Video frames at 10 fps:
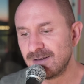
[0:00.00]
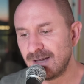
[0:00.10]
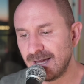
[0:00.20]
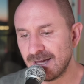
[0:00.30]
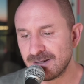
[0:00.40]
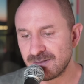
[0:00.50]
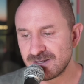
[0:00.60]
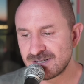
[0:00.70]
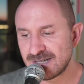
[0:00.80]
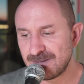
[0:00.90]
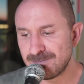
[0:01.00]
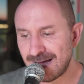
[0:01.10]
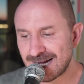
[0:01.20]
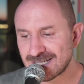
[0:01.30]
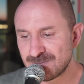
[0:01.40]
and this is a
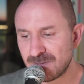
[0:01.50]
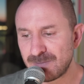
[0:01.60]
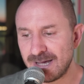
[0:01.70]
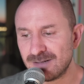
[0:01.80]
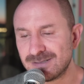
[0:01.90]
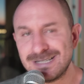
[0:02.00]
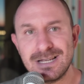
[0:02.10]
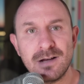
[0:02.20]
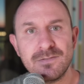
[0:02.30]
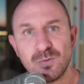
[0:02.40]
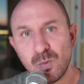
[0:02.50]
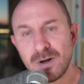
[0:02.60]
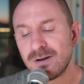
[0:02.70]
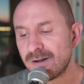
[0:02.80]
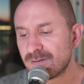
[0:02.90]
maximum penalty of
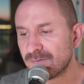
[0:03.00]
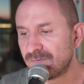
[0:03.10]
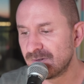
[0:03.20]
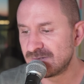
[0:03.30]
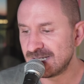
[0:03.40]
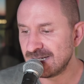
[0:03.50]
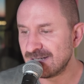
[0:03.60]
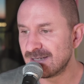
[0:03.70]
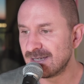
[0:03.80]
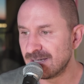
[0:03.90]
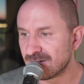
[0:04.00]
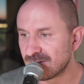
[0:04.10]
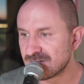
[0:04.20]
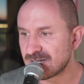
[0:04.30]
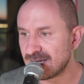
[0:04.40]
115
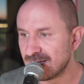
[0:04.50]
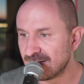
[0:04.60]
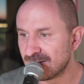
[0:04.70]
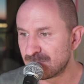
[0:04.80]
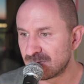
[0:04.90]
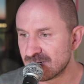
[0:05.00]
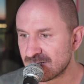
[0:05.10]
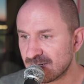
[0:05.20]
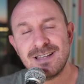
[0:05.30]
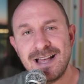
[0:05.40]
years in prison.